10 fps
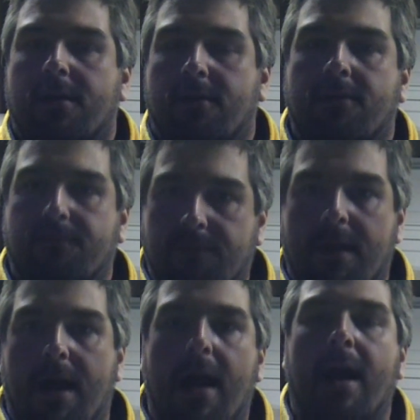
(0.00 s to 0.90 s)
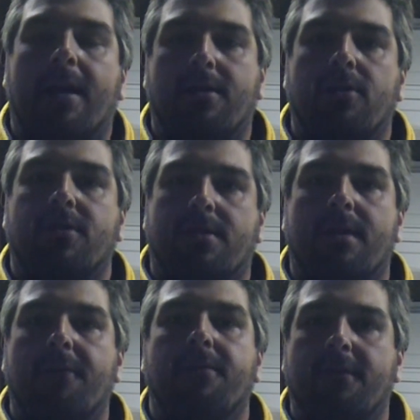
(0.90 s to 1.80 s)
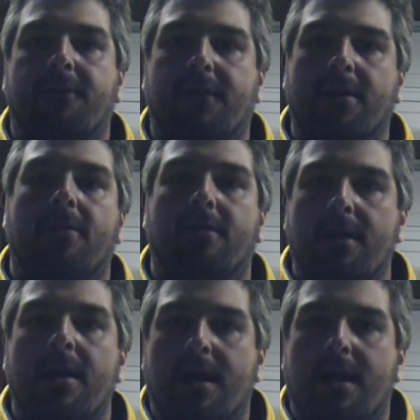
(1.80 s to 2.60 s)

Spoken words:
You know, I can just definitely feel